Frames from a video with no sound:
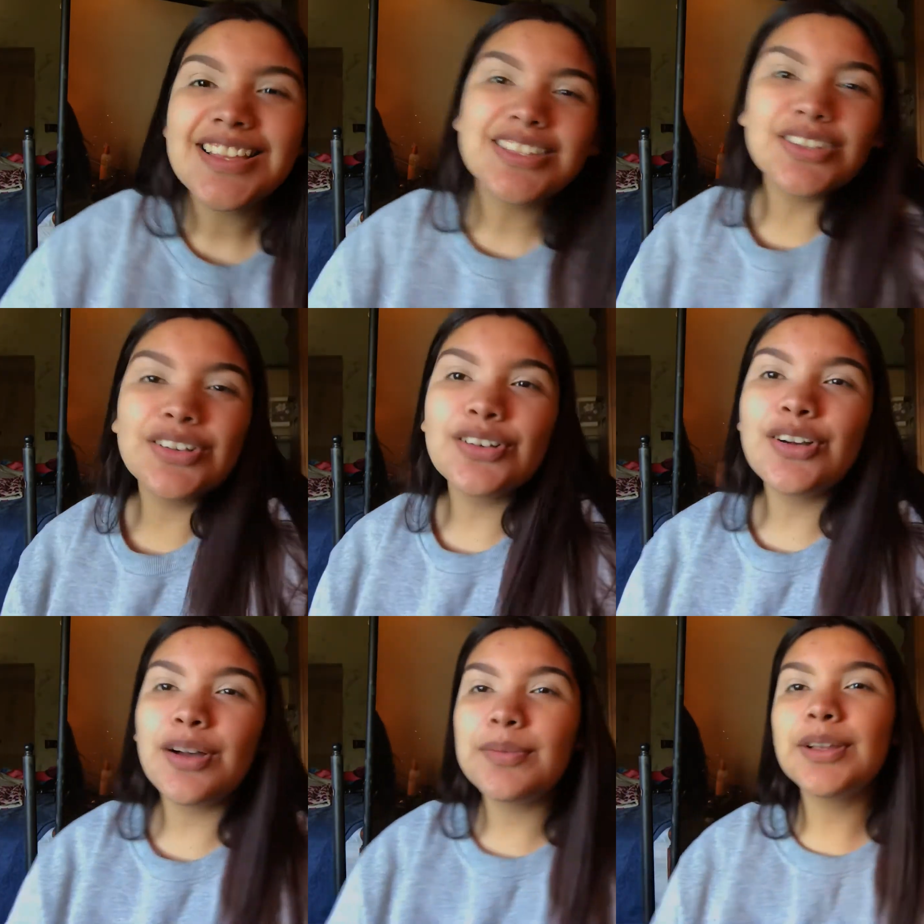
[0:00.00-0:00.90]
So
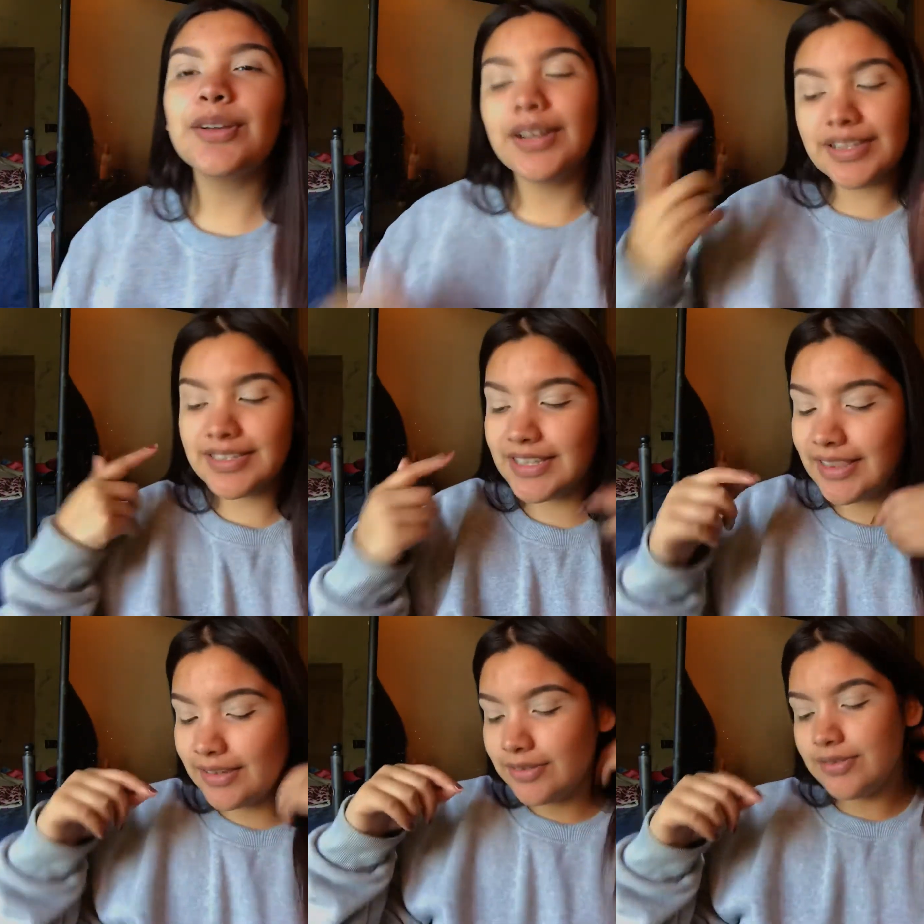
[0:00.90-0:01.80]
I'm gonna go ahead and
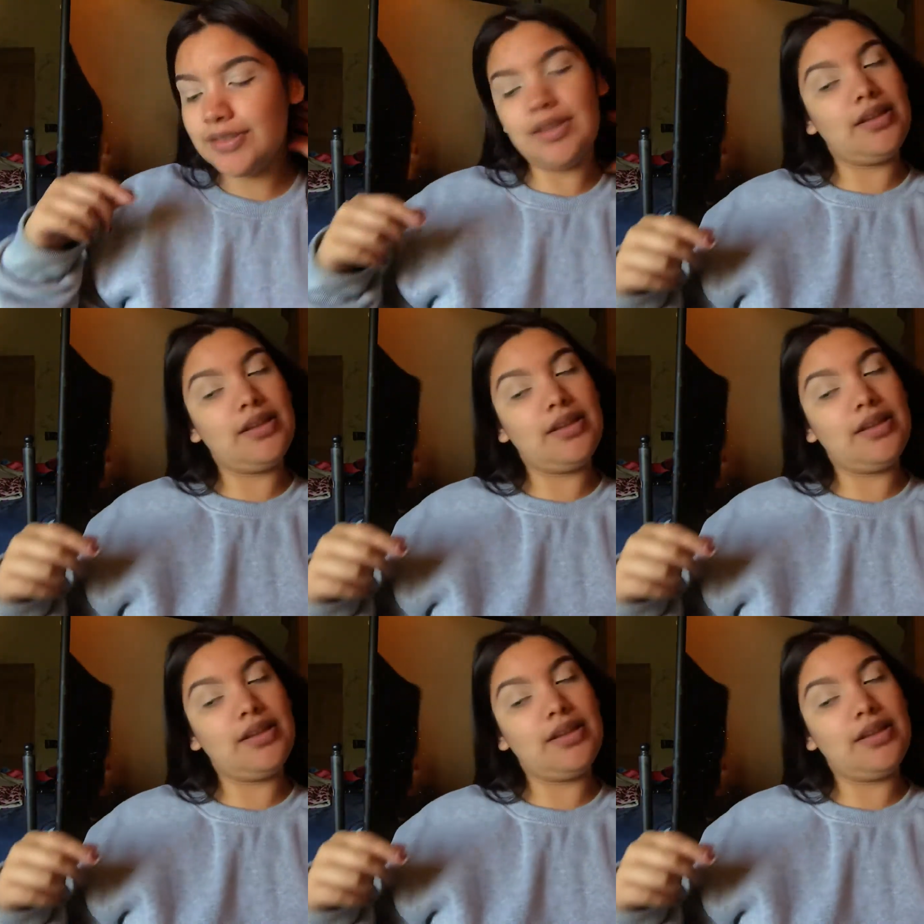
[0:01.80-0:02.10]
set those